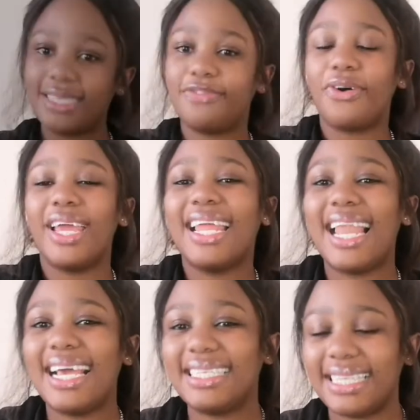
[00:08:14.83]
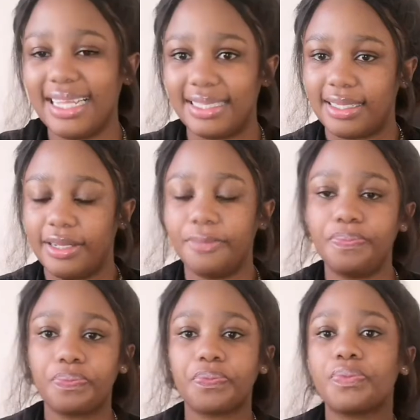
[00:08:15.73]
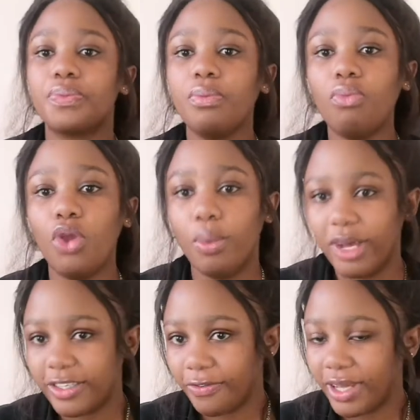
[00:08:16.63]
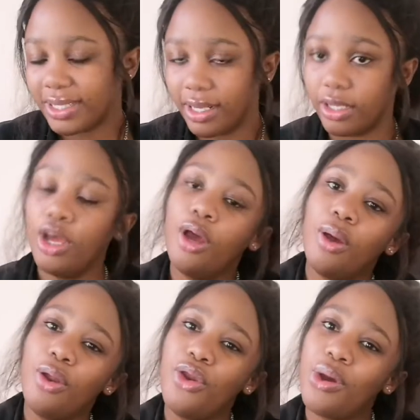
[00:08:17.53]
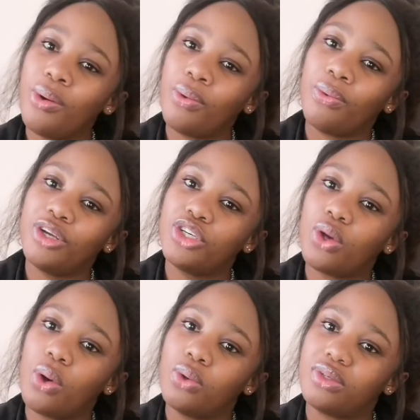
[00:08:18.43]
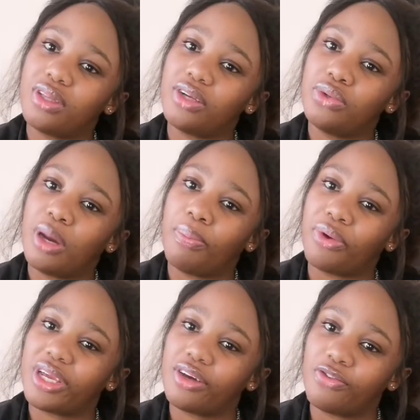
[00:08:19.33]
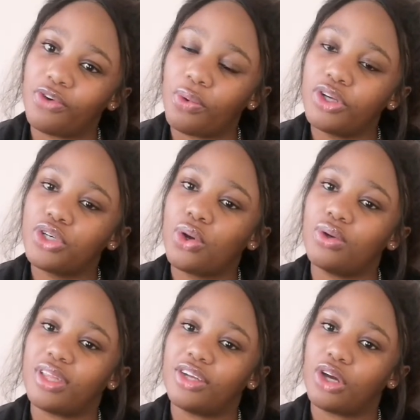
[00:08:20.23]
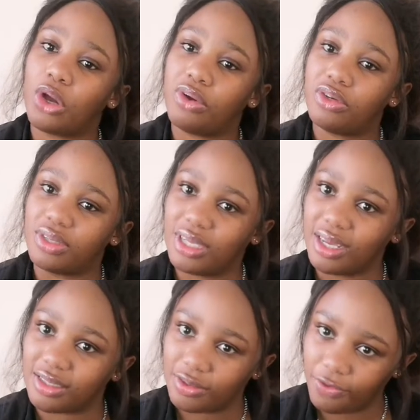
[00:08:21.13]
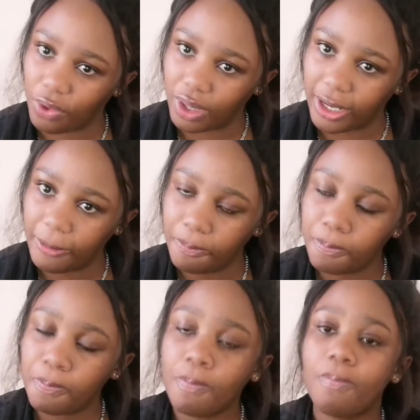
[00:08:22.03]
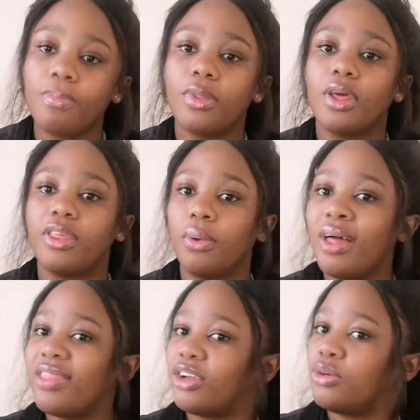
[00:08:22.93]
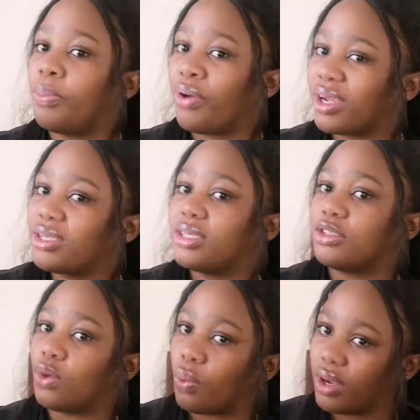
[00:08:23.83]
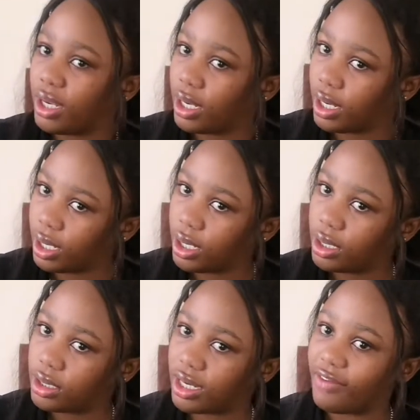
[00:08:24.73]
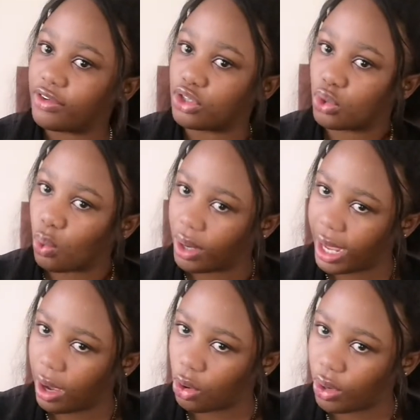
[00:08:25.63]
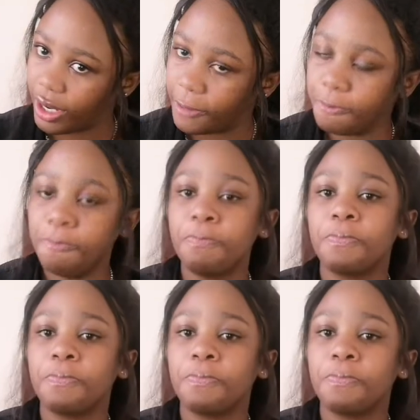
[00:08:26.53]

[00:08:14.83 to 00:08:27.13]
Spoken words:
guys, for a license, you must firstly know which code that you are booking for, which code that you're going to test for. The one that you practiced we driving school yakho.